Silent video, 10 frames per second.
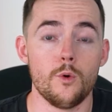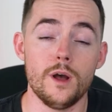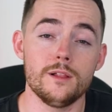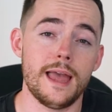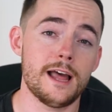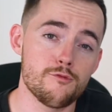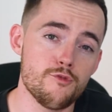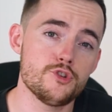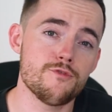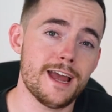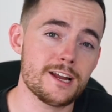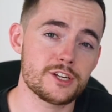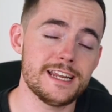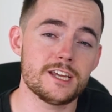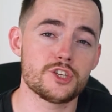Well, Reuteri
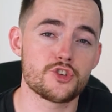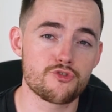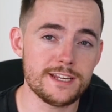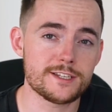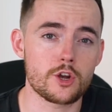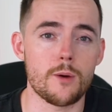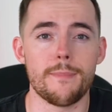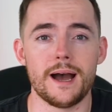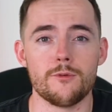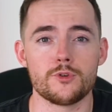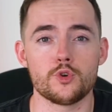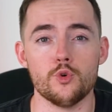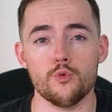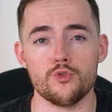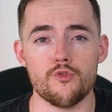actually excretes a compound
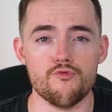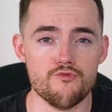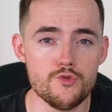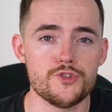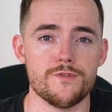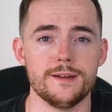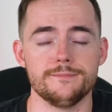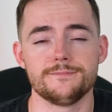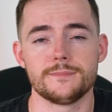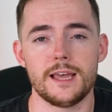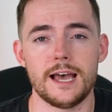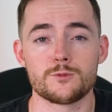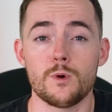called reuterin, as